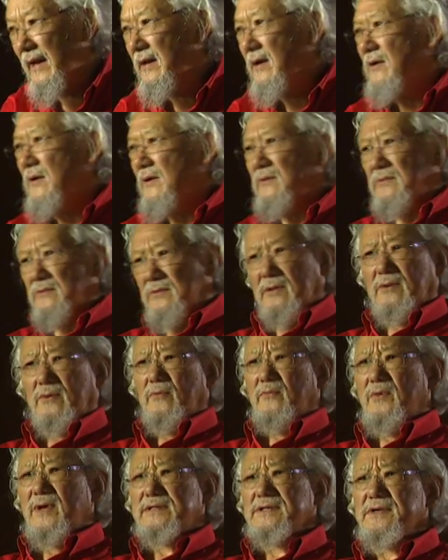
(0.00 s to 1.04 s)
to go,
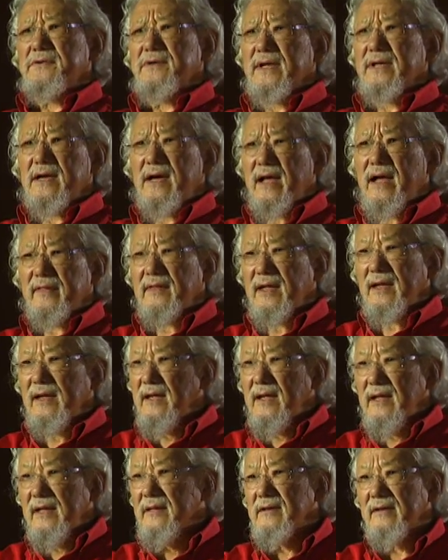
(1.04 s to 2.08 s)
what's going on?
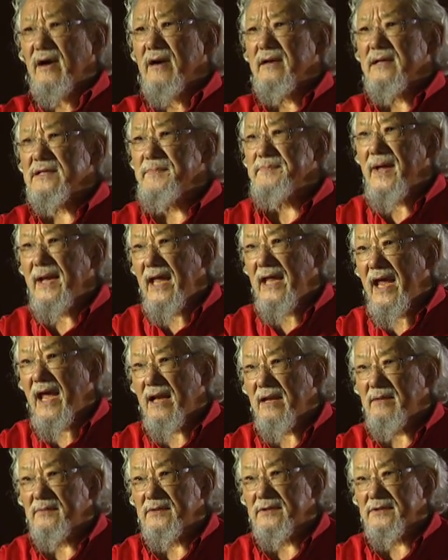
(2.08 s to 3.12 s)
There aren't as many
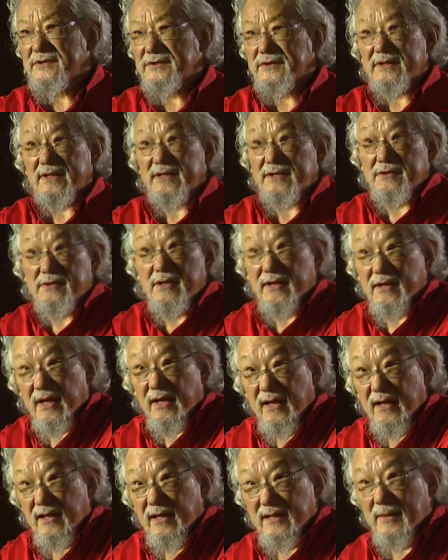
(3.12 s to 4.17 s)
animals, or
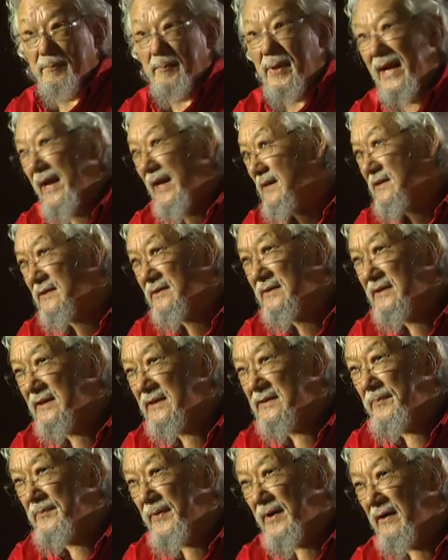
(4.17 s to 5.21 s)
the plants are
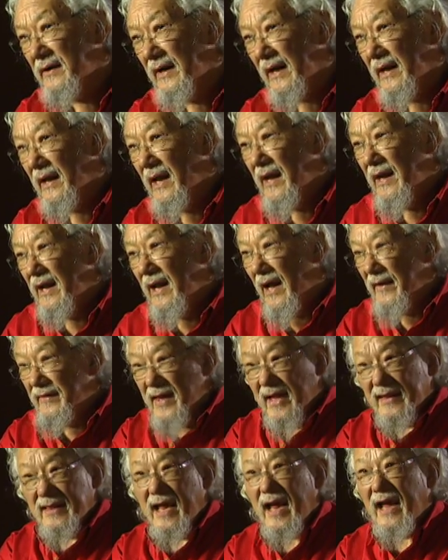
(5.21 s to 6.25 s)
disappearing. And
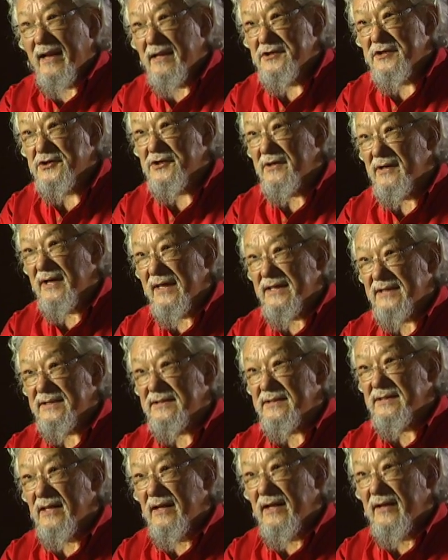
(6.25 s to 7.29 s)
then they had a
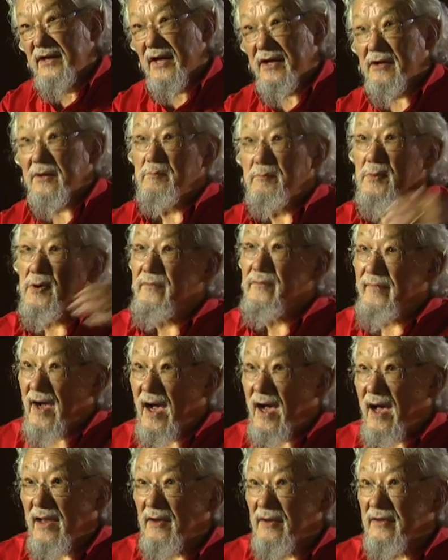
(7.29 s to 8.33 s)
choice. They could move
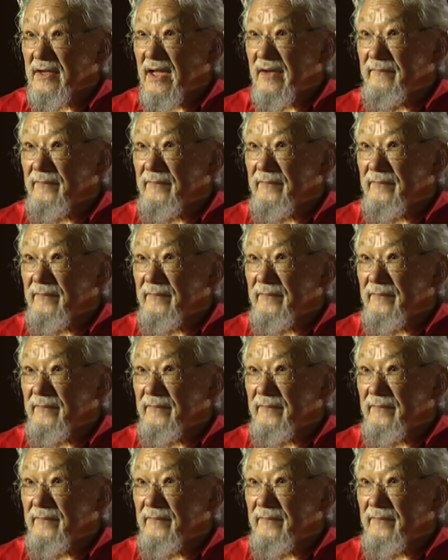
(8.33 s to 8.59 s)
on looking